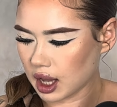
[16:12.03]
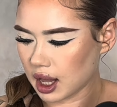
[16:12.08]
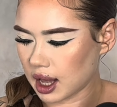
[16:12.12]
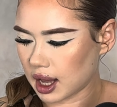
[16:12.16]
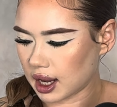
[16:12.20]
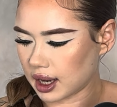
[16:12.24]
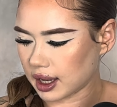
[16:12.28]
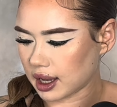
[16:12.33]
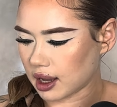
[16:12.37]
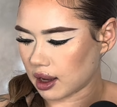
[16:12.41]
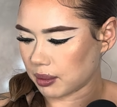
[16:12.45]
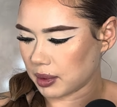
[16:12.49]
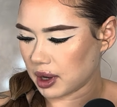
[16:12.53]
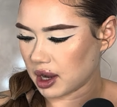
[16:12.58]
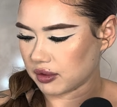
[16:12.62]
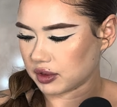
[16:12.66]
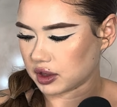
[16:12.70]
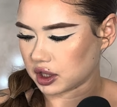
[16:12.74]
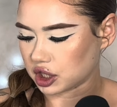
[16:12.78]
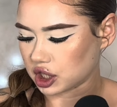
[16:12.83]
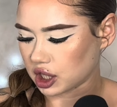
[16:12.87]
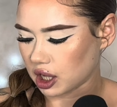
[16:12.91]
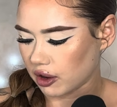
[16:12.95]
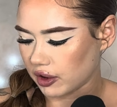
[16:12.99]
And again, we
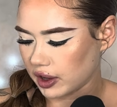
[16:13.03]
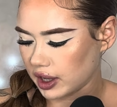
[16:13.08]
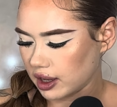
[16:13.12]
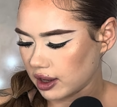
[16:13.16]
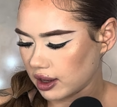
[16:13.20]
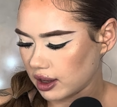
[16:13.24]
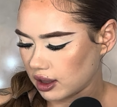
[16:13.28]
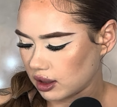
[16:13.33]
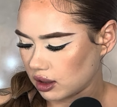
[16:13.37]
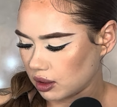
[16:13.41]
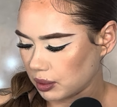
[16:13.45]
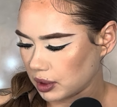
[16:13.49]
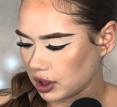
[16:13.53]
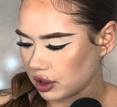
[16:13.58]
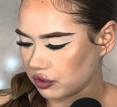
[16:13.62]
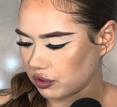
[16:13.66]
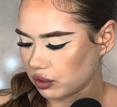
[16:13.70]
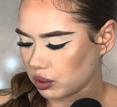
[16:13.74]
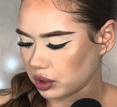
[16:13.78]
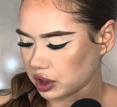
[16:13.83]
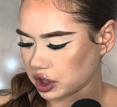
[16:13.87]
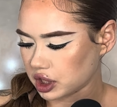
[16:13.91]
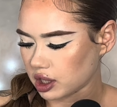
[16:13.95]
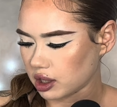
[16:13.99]
have the Chariot and the Wheel of
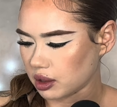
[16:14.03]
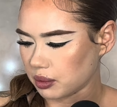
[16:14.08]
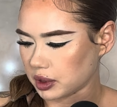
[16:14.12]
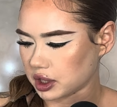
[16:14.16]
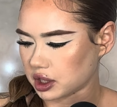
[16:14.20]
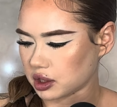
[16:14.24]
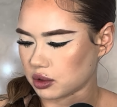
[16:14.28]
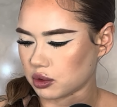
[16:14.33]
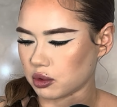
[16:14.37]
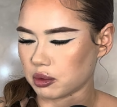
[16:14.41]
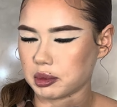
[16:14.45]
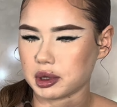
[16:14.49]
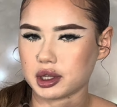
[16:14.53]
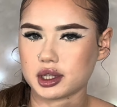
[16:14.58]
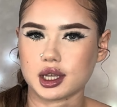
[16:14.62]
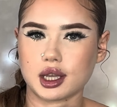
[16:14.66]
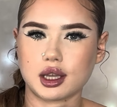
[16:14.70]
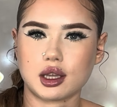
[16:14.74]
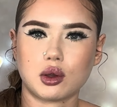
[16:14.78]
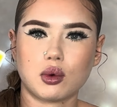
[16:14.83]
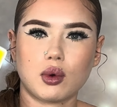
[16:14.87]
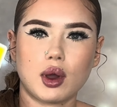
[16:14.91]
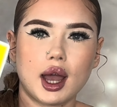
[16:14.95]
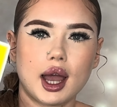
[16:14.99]
Fortune, which is almost
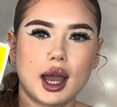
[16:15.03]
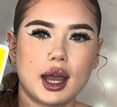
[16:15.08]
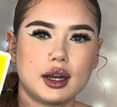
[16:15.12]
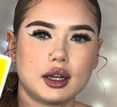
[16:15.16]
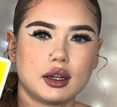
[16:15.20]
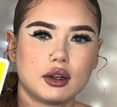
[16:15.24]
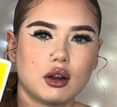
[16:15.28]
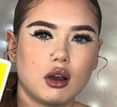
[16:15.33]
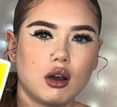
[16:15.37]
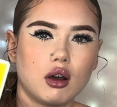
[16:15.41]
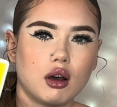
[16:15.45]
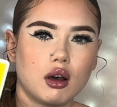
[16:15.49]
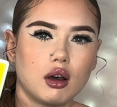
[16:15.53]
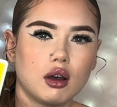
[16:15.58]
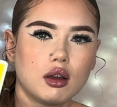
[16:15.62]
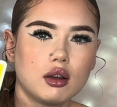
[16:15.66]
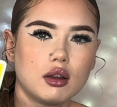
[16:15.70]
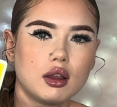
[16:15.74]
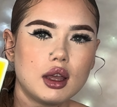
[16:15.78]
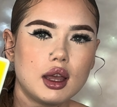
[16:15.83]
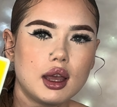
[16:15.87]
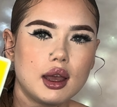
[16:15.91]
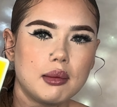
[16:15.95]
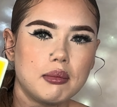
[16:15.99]
like your head and
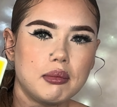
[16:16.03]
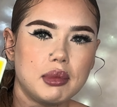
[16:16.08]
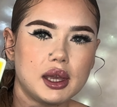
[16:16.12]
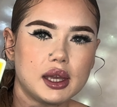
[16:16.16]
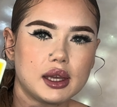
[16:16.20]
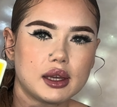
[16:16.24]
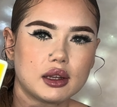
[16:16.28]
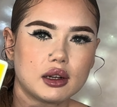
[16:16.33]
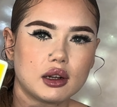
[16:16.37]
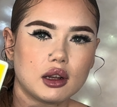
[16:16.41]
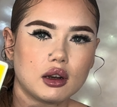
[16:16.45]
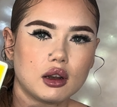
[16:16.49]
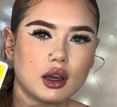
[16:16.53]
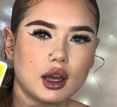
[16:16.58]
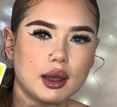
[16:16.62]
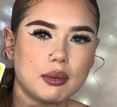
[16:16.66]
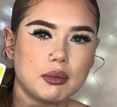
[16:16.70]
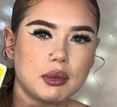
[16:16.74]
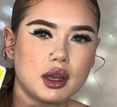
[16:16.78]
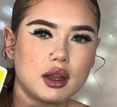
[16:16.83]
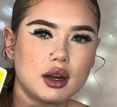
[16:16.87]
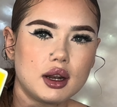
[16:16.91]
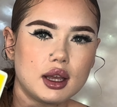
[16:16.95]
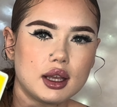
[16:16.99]
heart being in
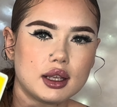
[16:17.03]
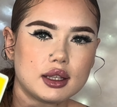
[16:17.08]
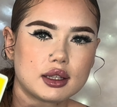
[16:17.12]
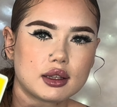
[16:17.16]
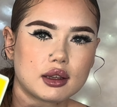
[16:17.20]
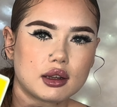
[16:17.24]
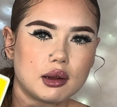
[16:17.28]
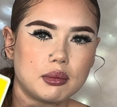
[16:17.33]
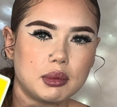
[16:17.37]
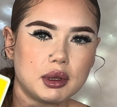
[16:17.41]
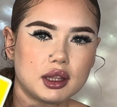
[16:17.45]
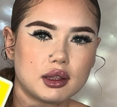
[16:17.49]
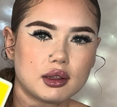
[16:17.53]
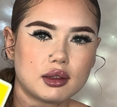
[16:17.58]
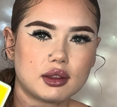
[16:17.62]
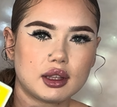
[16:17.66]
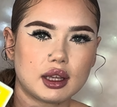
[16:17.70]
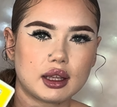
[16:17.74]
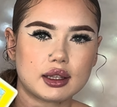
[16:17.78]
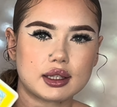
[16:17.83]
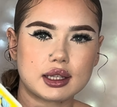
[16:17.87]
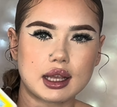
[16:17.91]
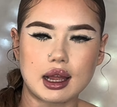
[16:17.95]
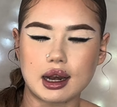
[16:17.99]
alignment is going to be the
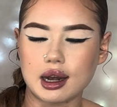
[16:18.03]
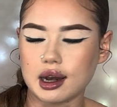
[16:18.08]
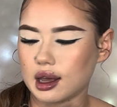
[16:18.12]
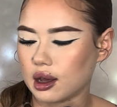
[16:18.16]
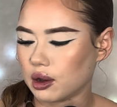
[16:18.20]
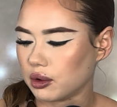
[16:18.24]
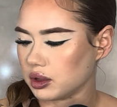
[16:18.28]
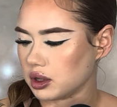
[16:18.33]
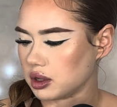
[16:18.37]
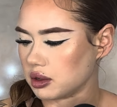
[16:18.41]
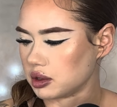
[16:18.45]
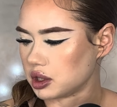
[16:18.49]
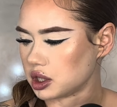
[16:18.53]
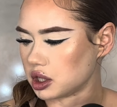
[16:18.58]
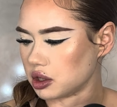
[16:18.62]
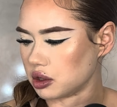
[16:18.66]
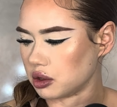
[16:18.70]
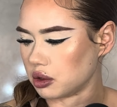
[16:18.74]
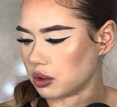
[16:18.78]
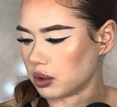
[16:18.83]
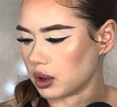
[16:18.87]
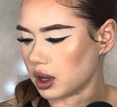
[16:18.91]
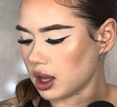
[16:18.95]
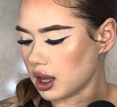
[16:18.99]
things that allow you
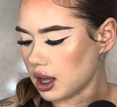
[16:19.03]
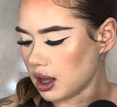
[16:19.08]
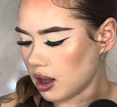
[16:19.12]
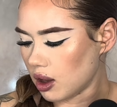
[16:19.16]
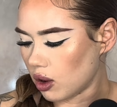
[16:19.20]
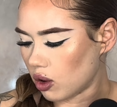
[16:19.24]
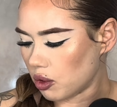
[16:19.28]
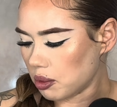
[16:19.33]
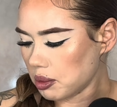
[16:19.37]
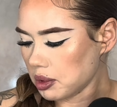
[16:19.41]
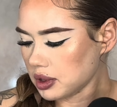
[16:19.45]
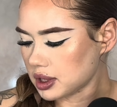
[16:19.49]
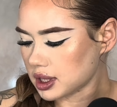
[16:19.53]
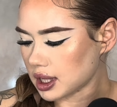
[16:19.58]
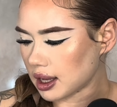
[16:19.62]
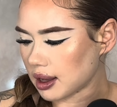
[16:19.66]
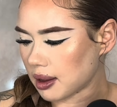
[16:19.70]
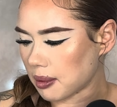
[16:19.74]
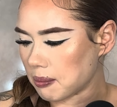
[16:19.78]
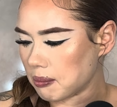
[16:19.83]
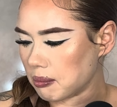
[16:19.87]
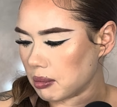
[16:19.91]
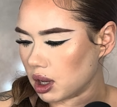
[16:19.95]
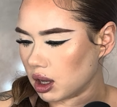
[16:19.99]
to almost
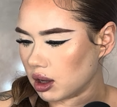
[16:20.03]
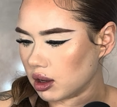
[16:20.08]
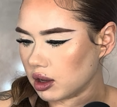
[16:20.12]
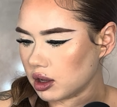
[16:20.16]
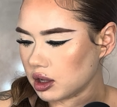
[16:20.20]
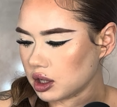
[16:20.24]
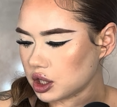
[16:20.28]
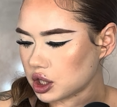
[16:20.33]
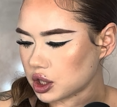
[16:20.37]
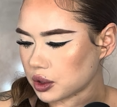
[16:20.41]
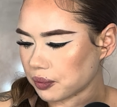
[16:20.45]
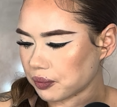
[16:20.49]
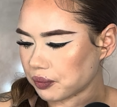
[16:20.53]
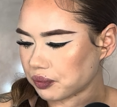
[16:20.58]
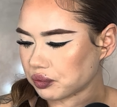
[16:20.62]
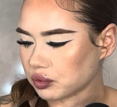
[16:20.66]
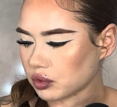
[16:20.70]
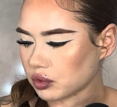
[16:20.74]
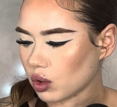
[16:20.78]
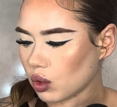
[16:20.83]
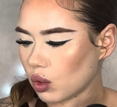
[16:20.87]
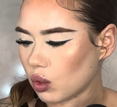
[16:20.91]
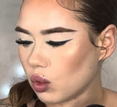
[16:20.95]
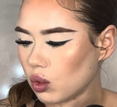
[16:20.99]
like merge
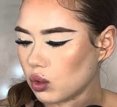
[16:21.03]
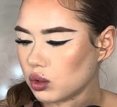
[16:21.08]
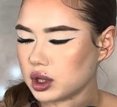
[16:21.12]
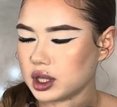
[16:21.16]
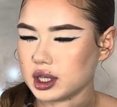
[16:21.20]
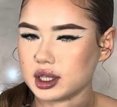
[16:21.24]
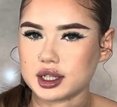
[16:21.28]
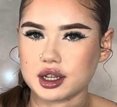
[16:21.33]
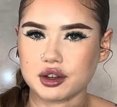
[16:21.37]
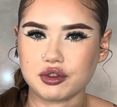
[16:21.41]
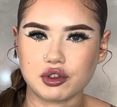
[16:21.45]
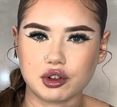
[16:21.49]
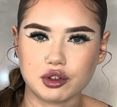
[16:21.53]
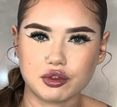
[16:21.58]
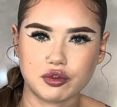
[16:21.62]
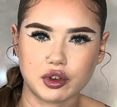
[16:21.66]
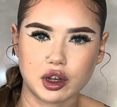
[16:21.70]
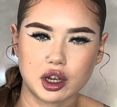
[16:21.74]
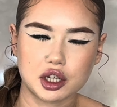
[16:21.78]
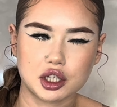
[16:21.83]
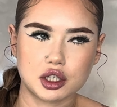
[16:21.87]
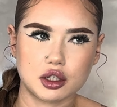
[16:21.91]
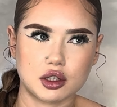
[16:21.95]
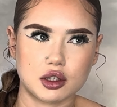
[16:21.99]
all the different
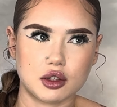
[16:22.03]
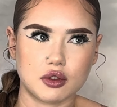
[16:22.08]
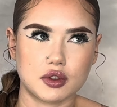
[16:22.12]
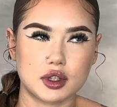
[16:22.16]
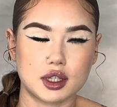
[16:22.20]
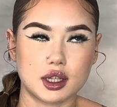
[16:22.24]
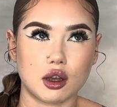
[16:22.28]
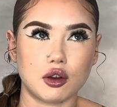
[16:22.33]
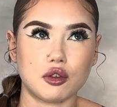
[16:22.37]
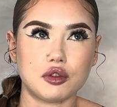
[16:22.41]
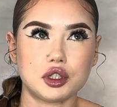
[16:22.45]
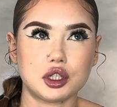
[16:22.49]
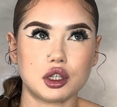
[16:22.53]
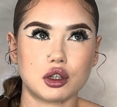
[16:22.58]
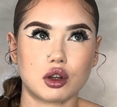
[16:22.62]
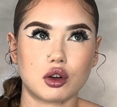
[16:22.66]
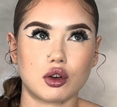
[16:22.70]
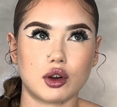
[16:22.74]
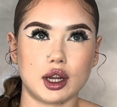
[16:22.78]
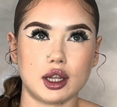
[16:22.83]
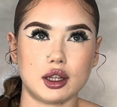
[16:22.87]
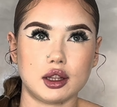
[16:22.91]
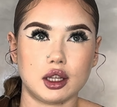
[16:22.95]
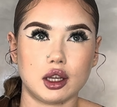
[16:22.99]
versions of self to
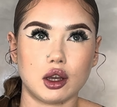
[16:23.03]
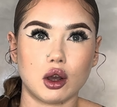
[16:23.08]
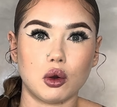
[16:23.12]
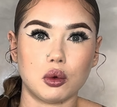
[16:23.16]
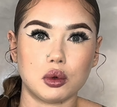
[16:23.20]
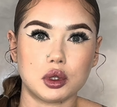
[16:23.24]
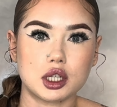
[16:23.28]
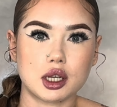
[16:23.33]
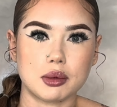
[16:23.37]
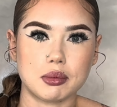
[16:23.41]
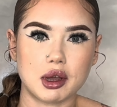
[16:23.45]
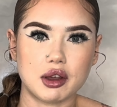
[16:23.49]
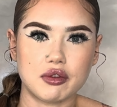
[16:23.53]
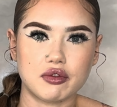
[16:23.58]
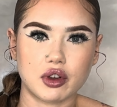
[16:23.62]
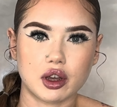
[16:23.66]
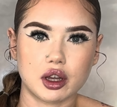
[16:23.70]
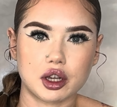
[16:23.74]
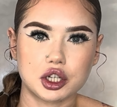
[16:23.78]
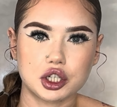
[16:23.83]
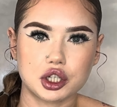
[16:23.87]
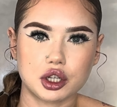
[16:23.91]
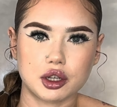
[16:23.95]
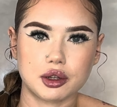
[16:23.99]
create the ultimate
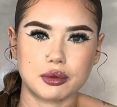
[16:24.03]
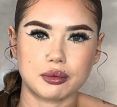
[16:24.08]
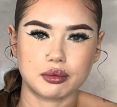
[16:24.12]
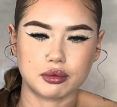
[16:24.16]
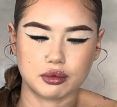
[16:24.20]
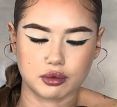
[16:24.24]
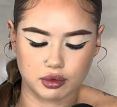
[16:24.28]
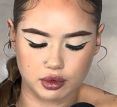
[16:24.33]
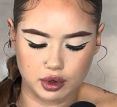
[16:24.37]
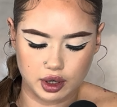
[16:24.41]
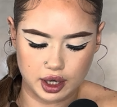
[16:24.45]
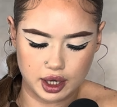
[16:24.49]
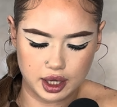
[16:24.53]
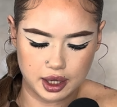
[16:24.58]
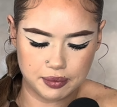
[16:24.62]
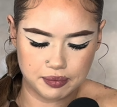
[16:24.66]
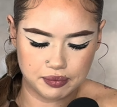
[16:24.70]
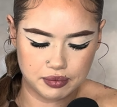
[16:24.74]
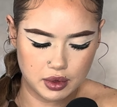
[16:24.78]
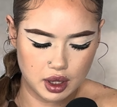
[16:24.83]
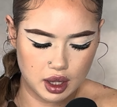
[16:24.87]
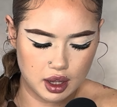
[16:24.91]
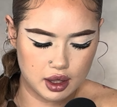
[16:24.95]
version, right?